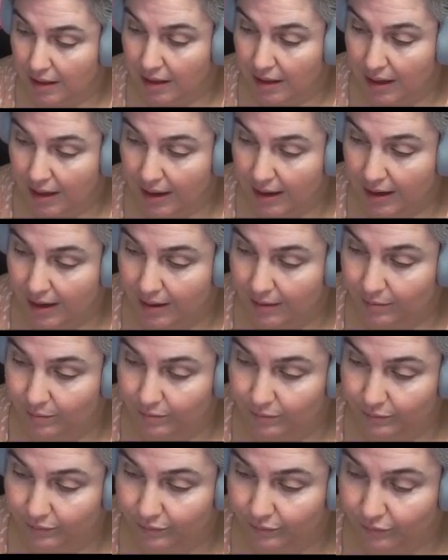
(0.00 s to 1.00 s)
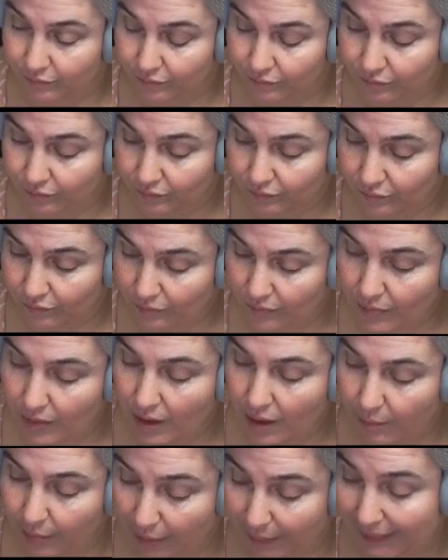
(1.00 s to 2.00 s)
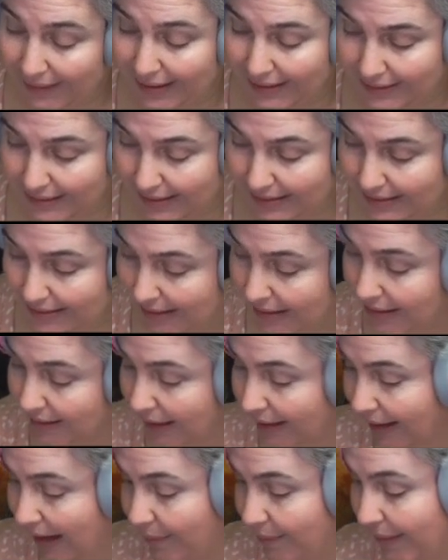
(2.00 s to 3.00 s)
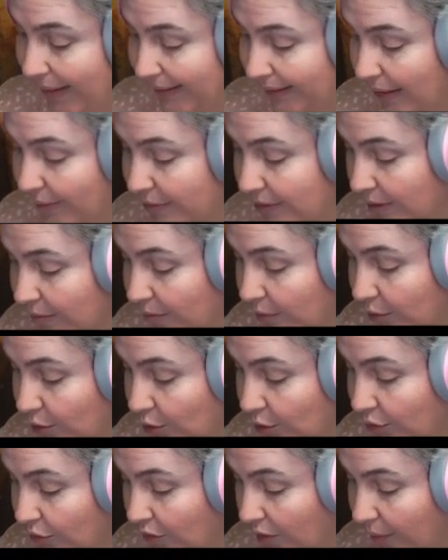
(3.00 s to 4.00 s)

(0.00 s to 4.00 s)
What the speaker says: but because I did, like, I picked up some blue from